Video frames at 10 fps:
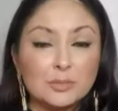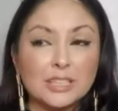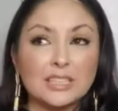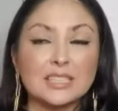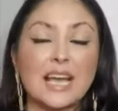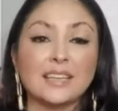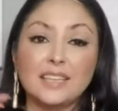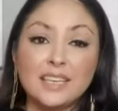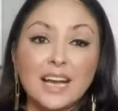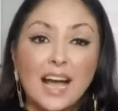because I
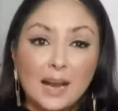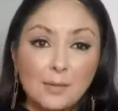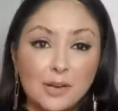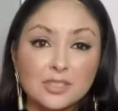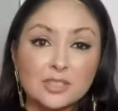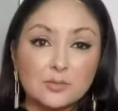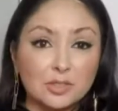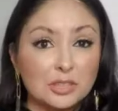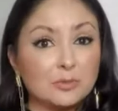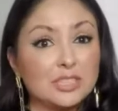think eyebrows is
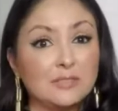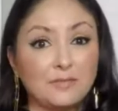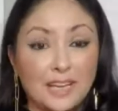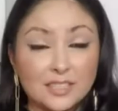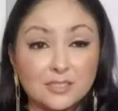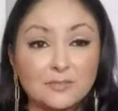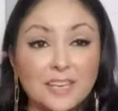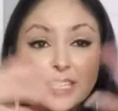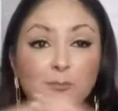really what defines your face,